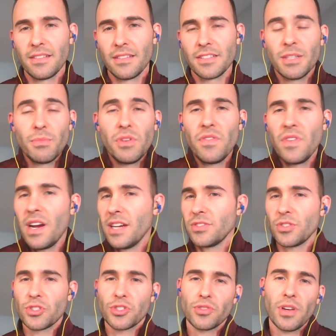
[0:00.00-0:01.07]
Some of you guys are
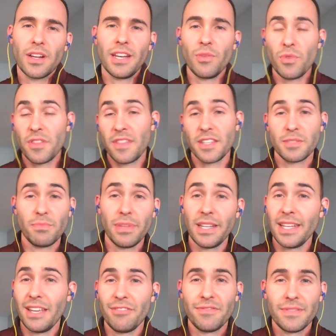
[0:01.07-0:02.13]
struggling with this
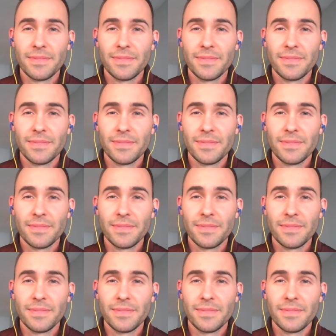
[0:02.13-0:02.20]
belief.